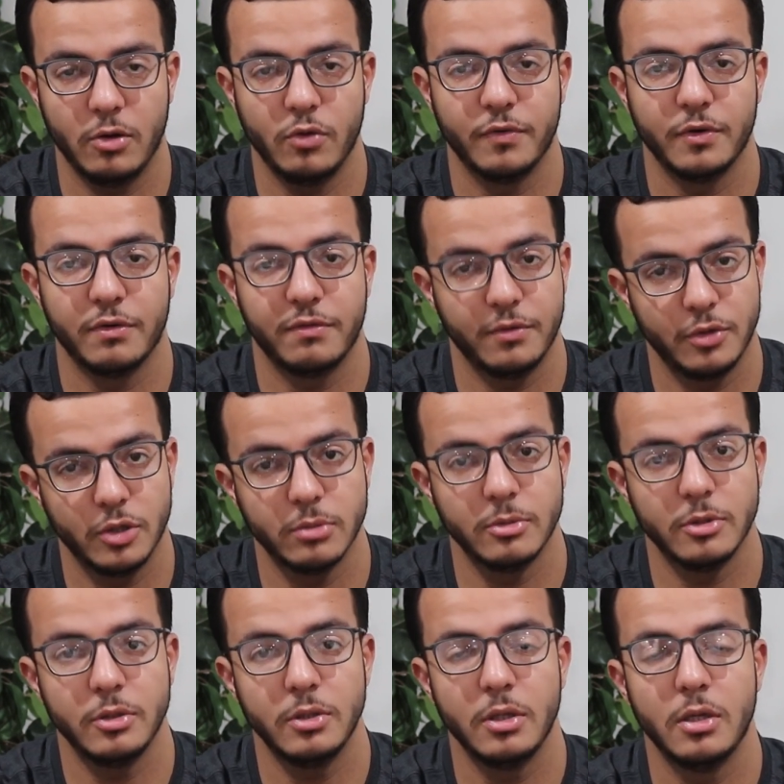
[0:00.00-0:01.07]
over a
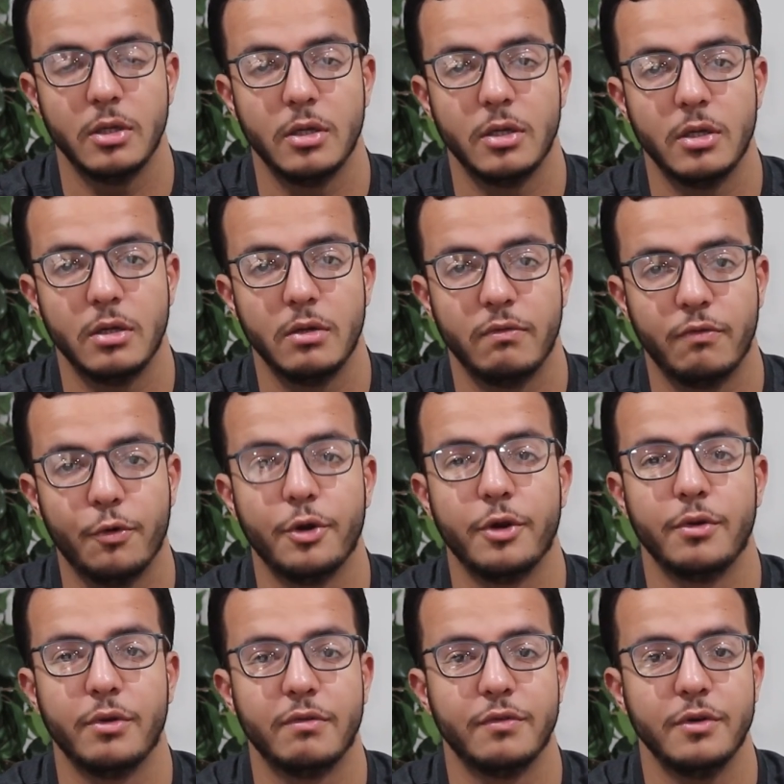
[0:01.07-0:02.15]
normal
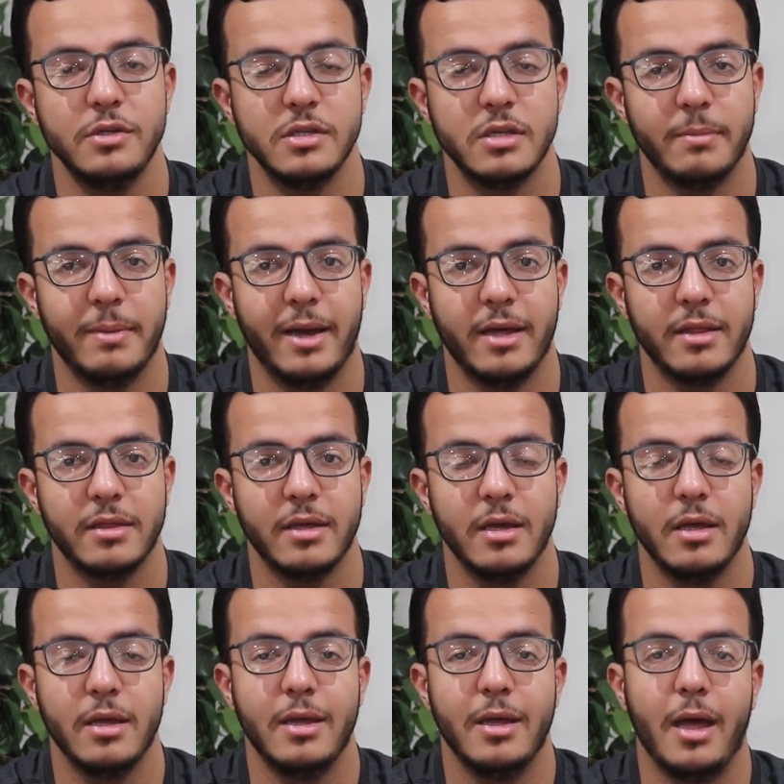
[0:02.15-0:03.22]
four-year university path.
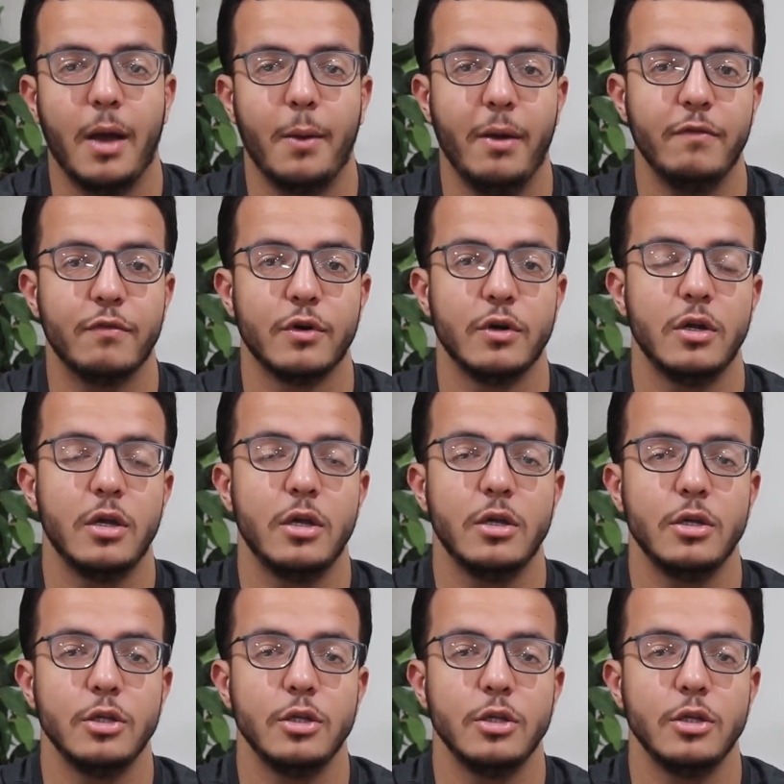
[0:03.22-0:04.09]
However,